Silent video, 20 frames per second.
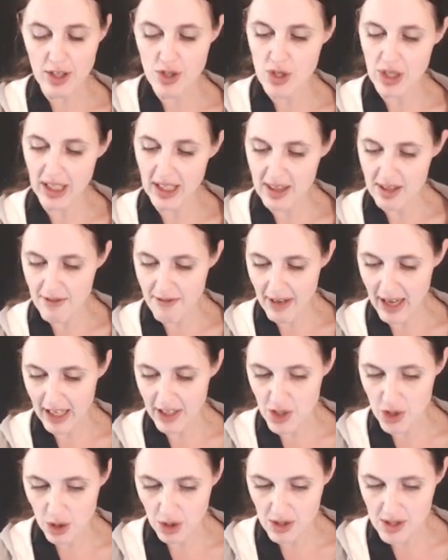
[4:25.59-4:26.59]
And to get the
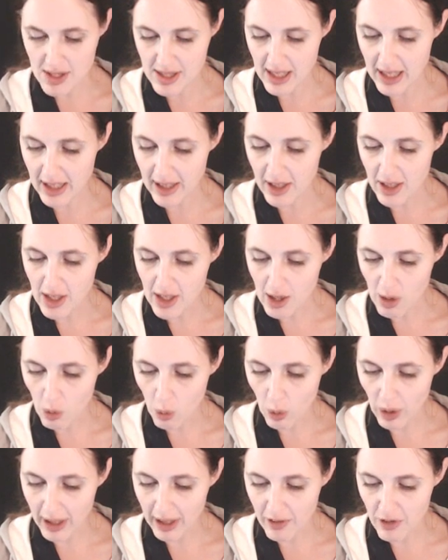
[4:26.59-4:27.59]
VAT, you could say
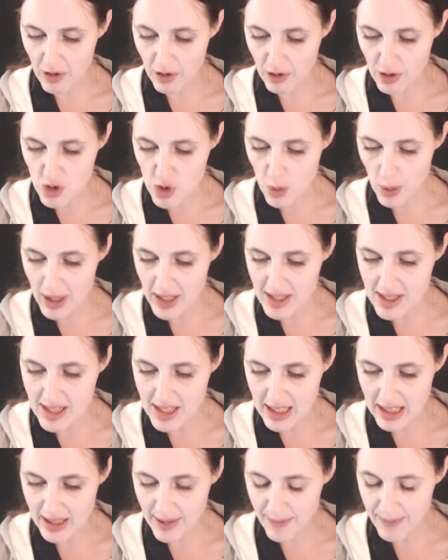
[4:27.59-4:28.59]

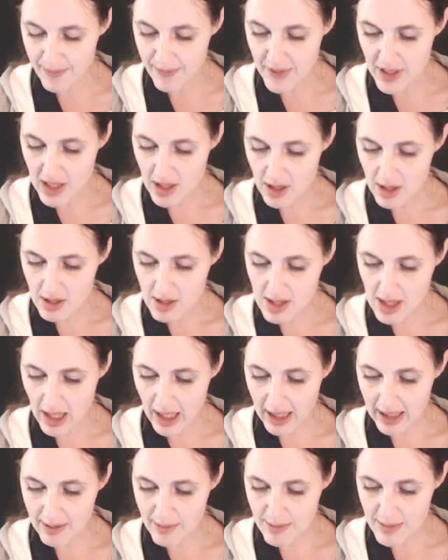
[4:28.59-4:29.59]
120
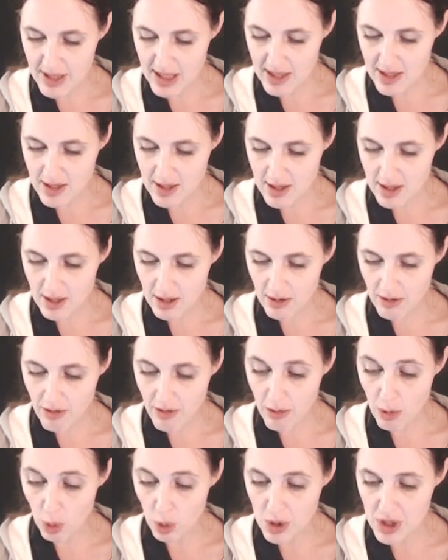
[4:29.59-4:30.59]
times
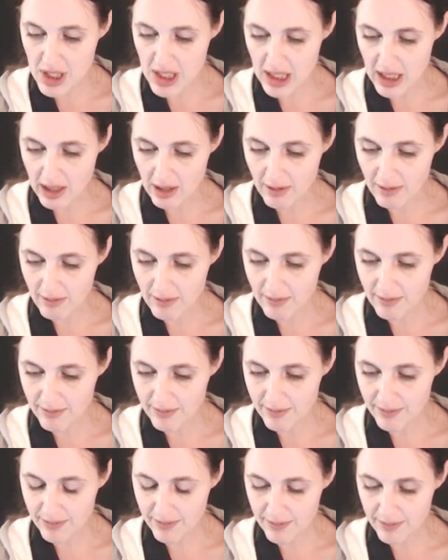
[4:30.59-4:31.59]
14
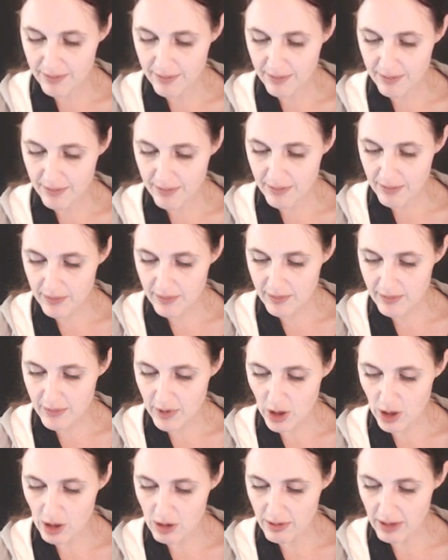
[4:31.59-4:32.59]

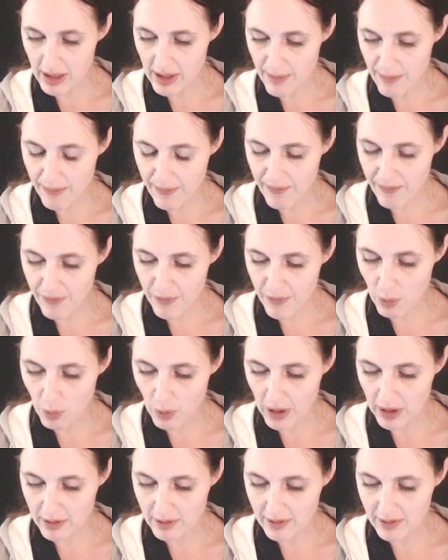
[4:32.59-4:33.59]
over
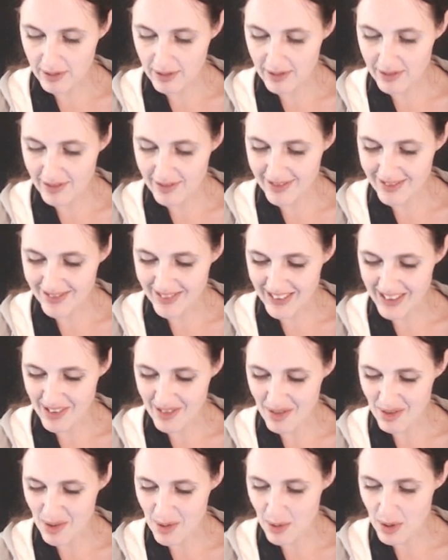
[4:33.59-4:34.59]

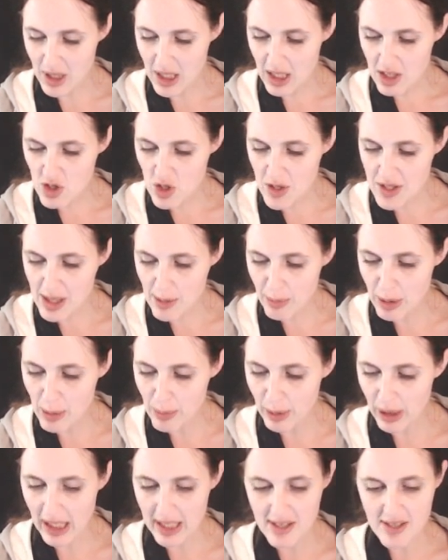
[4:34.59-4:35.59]
114. So some
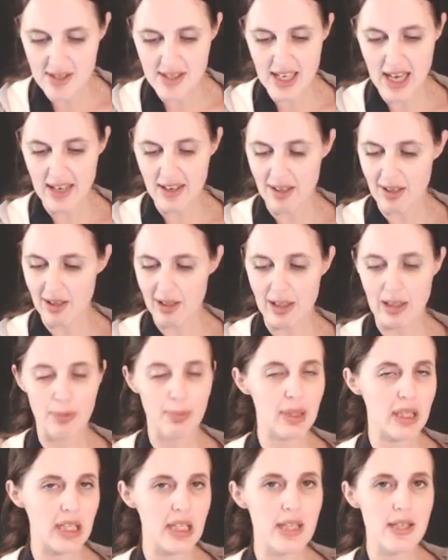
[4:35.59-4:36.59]
people understand it a
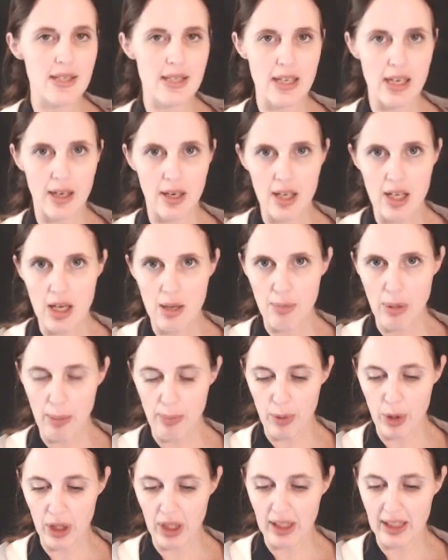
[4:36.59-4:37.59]
little bit easier by
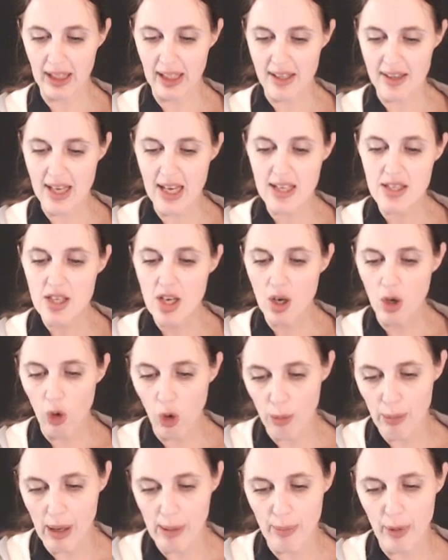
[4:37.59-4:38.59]
putting it like that
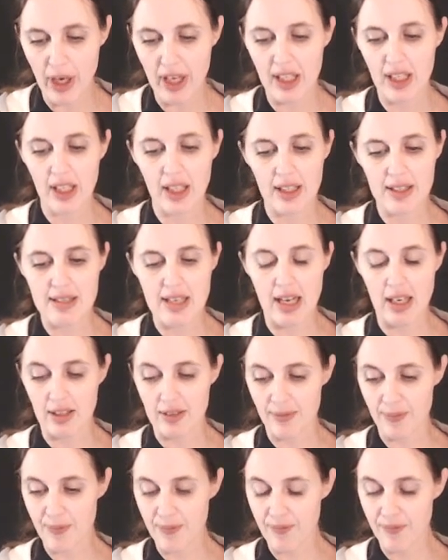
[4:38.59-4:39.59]
or by breaking it
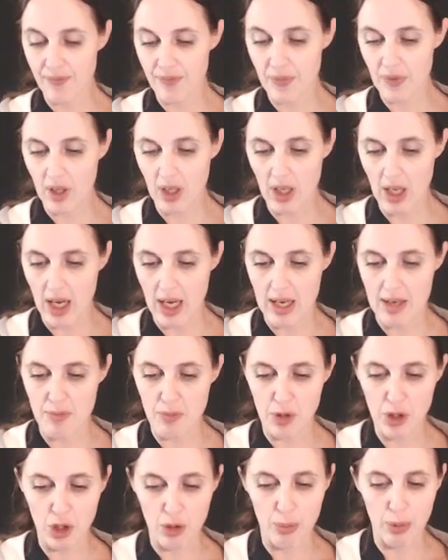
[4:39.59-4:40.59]
down.
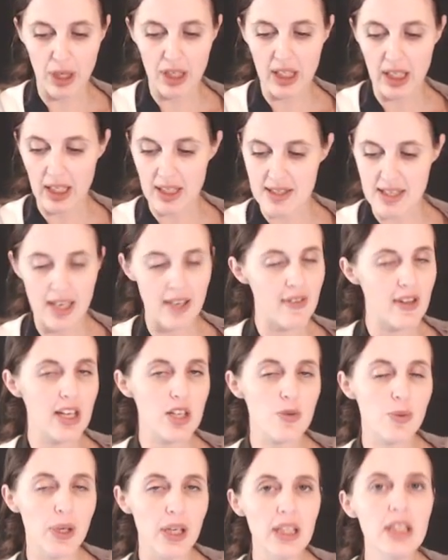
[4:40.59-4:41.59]
Breaking it down
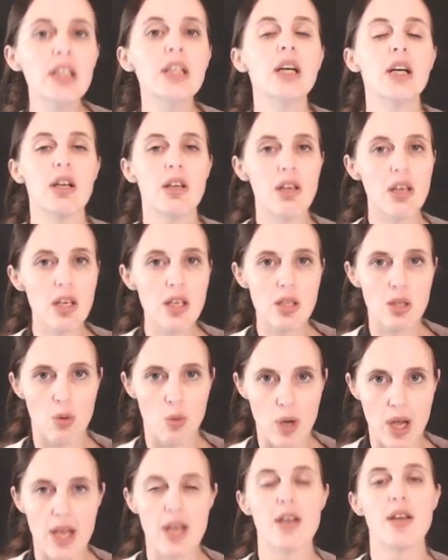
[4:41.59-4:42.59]
that way. Either
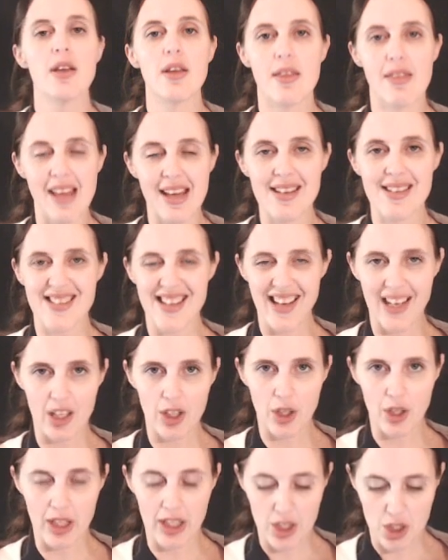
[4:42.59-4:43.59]
way, that is a
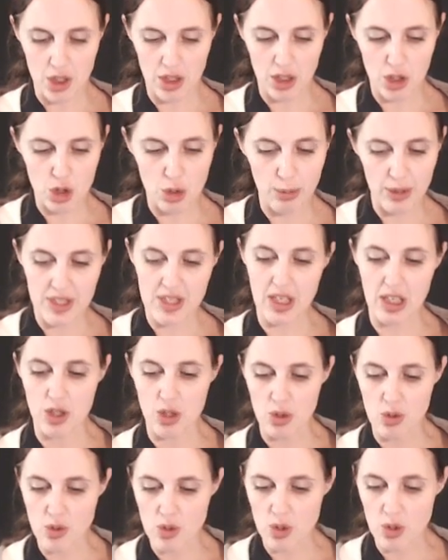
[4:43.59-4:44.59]
calculation that you must
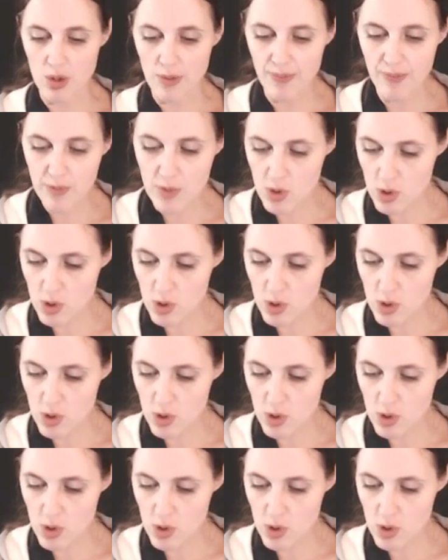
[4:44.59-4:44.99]
get used to.